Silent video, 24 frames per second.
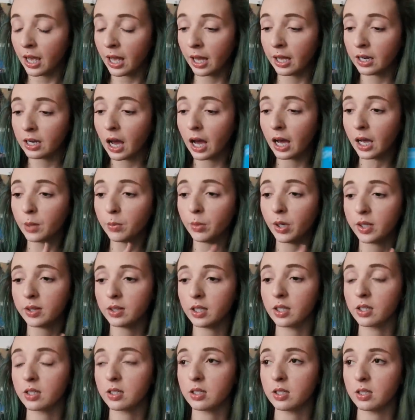and I bought
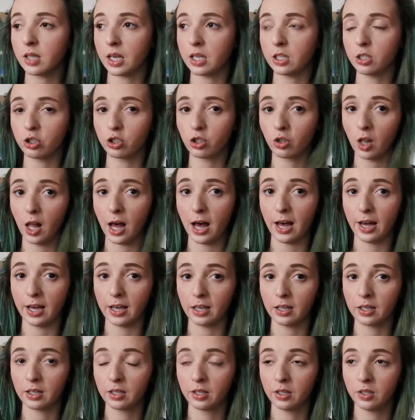this in
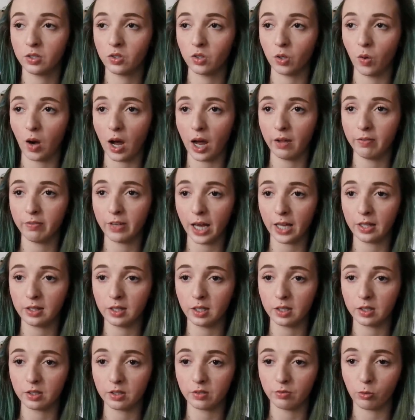July so I've had
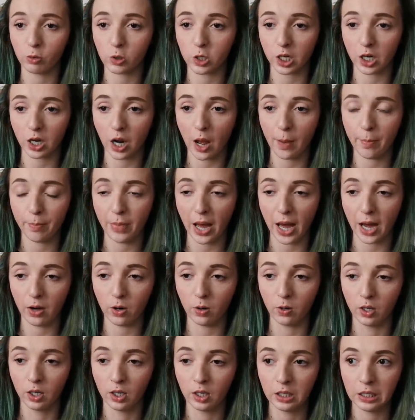this for
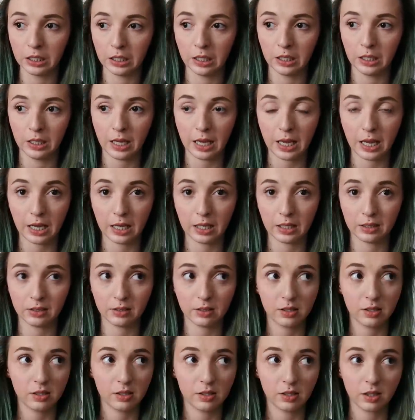about
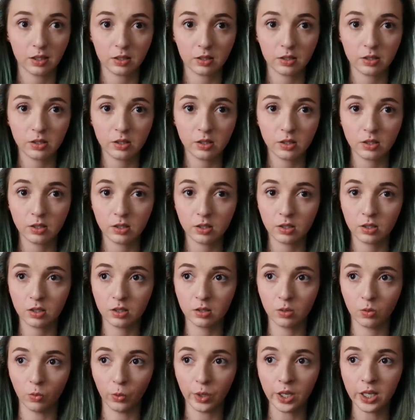six
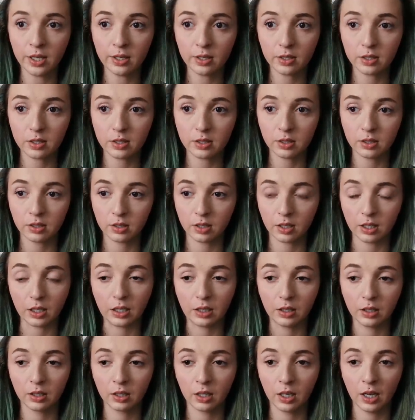weeks
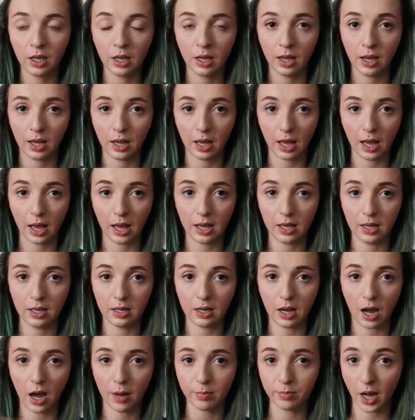
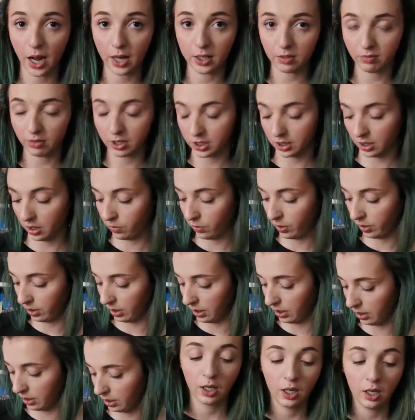and I'm not even done with
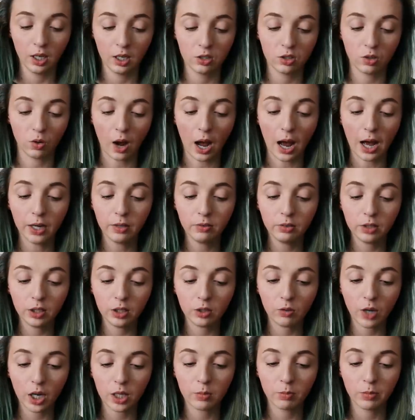it. So I
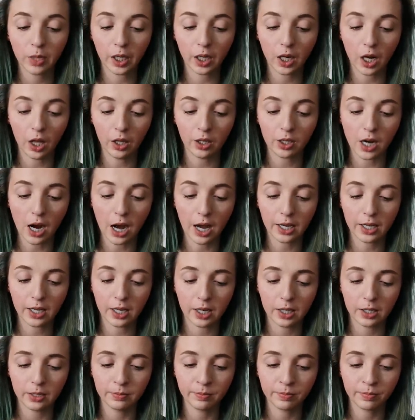really recommend Color
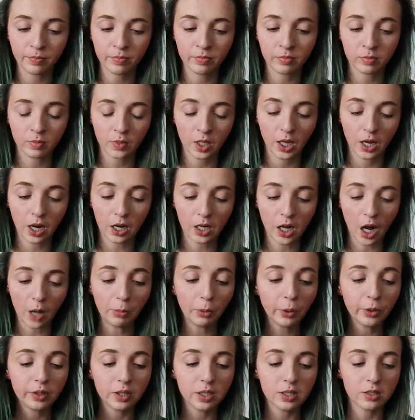Ion. A
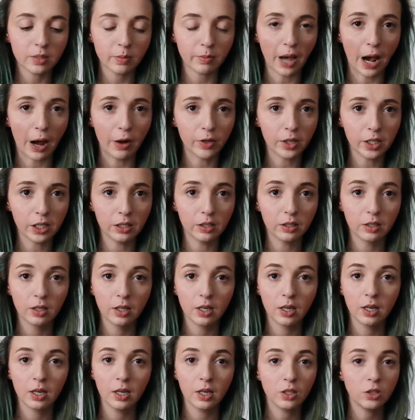couple things about it.
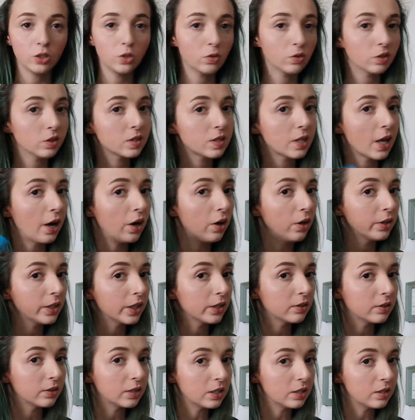You can tell
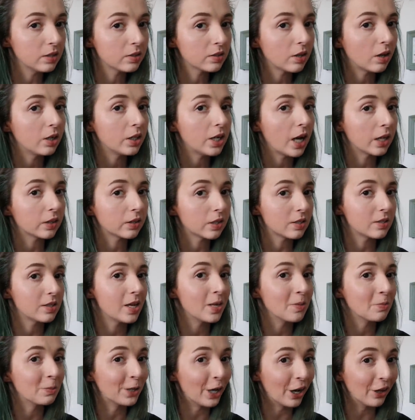that these are not the
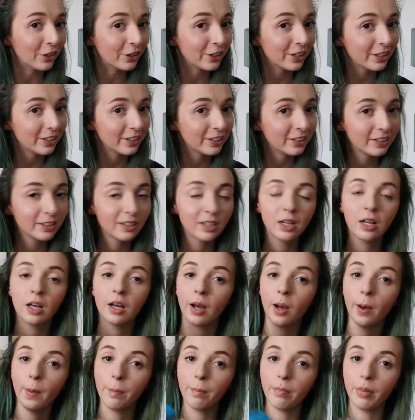same color,
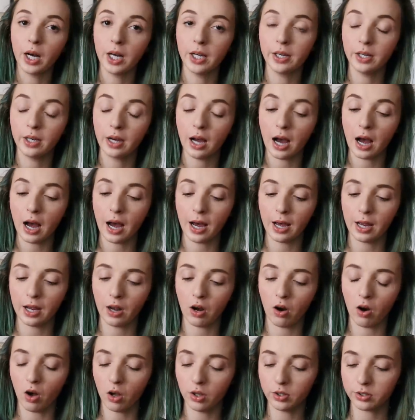but
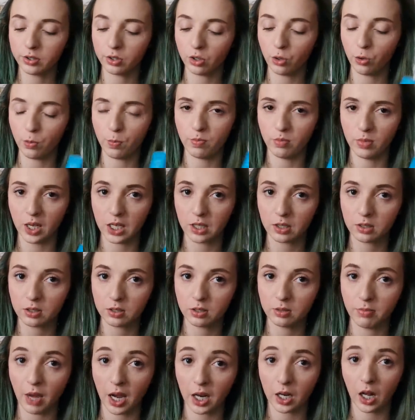I also
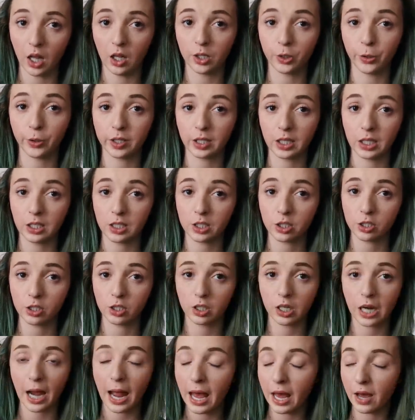mix my color with
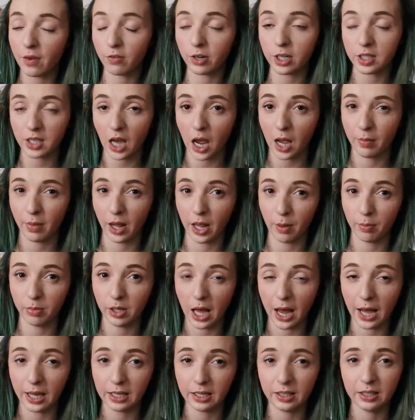conditioner every time I
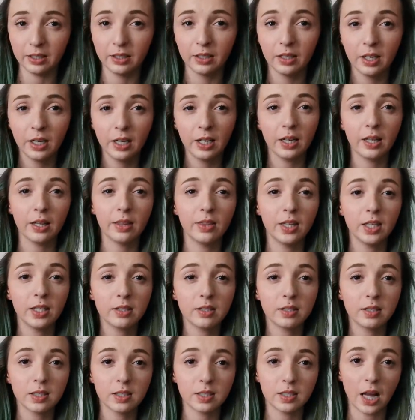apply it.
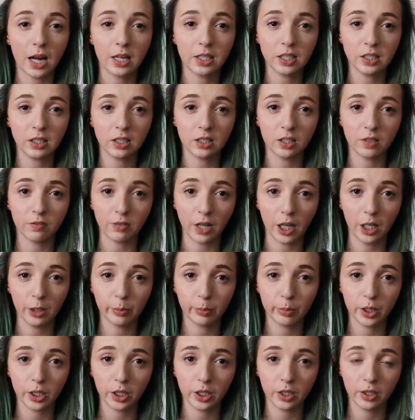This does not need a
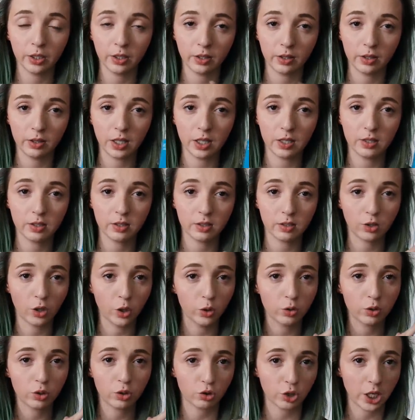developer. This
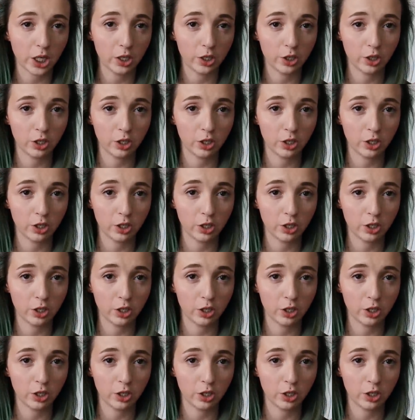goes straight